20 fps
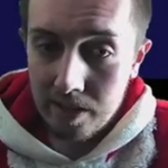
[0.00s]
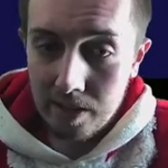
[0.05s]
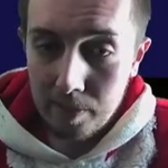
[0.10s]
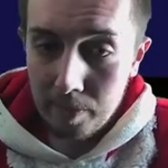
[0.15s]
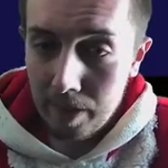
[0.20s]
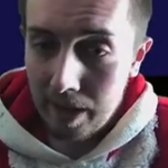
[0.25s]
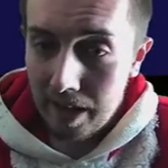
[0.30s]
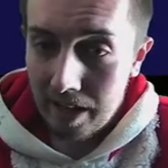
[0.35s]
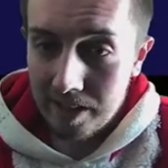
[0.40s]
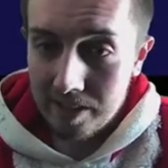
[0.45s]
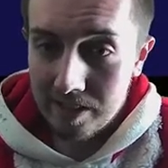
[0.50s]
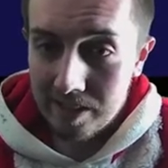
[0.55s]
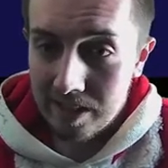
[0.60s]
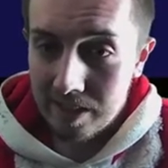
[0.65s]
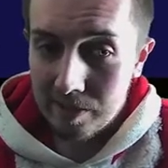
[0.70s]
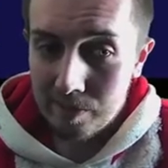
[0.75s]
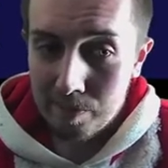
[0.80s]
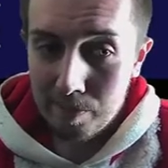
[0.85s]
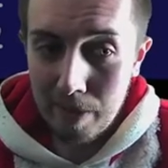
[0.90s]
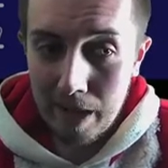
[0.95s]
passing
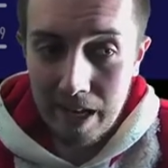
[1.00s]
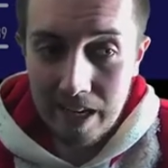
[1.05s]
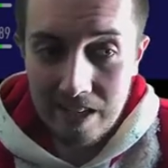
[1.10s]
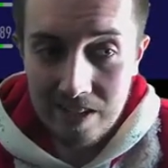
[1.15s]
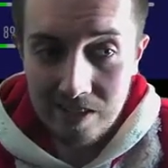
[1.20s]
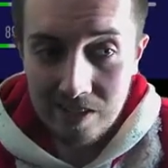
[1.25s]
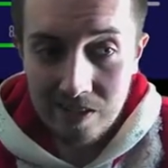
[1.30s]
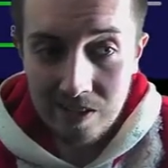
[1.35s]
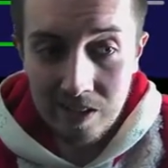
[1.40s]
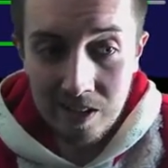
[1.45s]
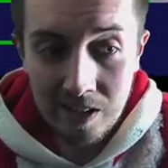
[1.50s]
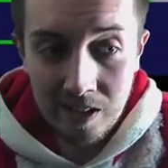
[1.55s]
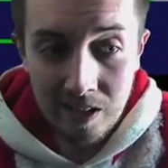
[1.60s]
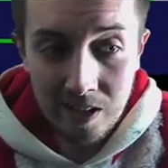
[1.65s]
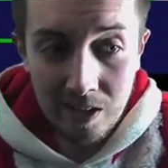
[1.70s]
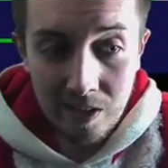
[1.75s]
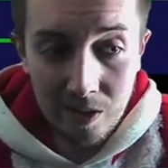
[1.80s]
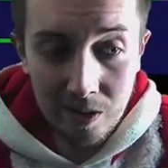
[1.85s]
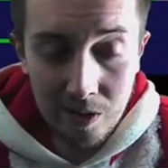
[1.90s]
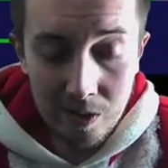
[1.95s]
and pace, and
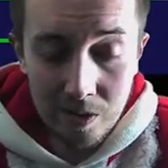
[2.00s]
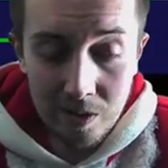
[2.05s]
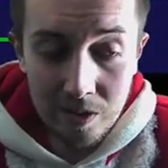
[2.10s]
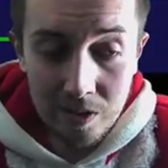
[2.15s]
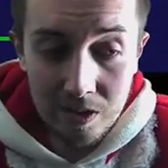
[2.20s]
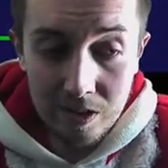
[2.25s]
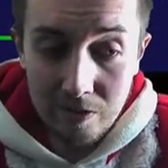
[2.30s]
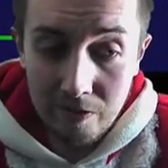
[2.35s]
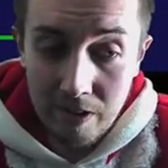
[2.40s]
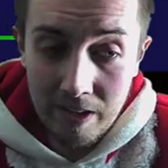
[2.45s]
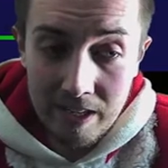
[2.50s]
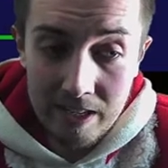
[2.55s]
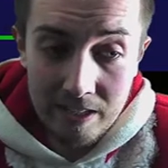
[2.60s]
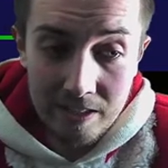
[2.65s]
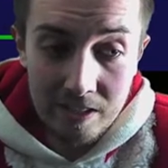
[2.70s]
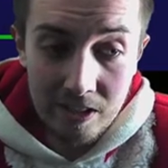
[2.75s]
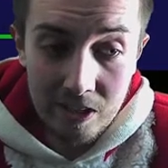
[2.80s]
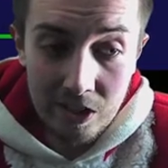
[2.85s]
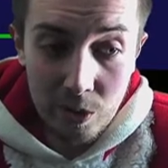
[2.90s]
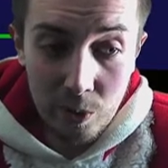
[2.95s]
defending's
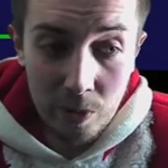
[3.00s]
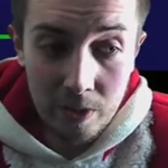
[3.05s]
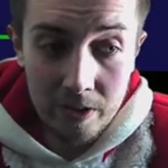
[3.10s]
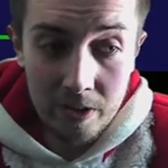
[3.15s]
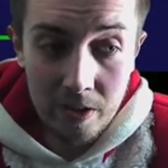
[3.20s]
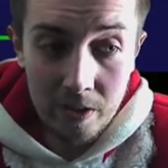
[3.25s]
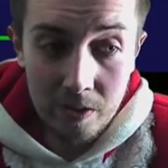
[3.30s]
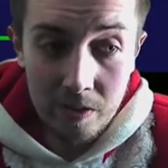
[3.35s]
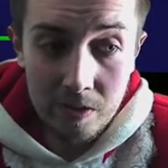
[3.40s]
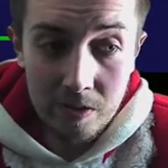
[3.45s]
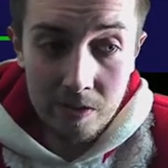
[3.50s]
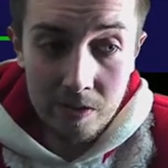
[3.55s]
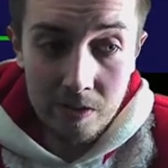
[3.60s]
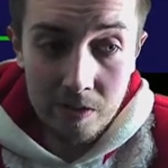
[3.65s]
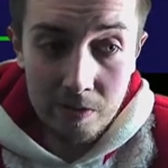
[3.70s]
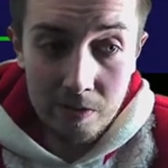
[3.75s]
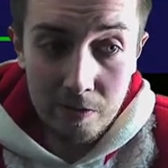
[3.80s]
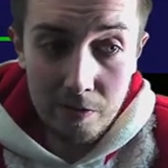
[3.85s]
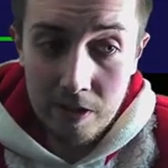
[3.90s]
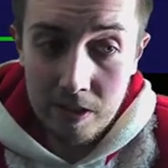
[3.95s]
actually quite nice.
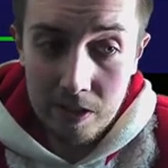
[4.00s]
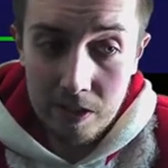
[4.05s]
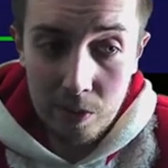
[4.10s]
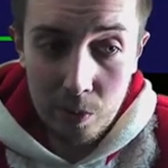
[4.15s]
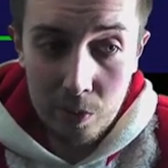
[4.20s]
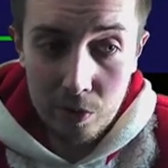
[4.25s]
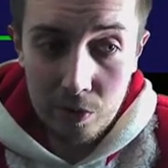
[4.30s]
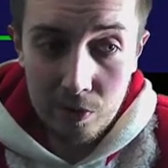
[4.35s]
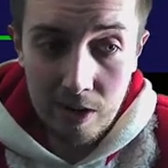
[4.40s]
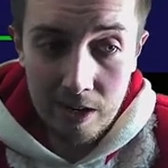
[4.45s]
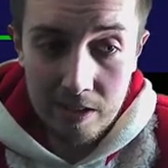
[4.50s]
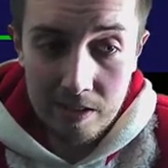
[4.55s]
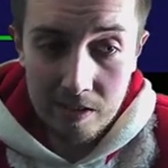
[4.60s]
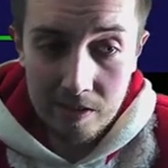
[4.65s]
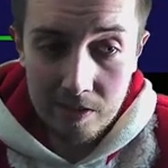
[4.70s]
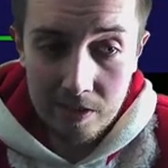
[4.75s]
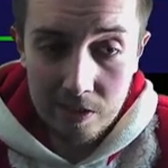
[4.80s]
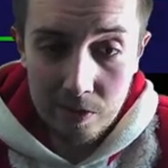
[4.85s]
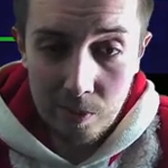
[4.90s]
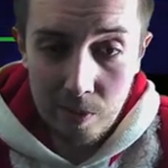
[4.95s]
Physicals are
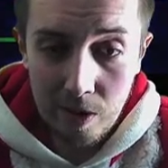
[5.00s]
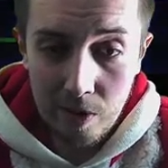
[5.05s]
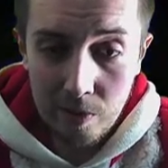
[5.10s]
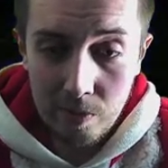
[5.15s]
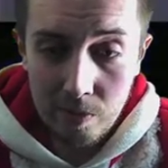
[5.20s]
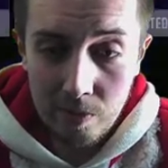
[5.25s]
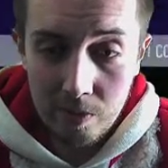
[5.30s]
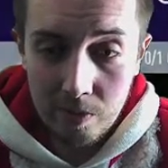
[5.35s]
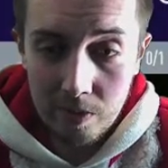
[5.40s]
excellent as well.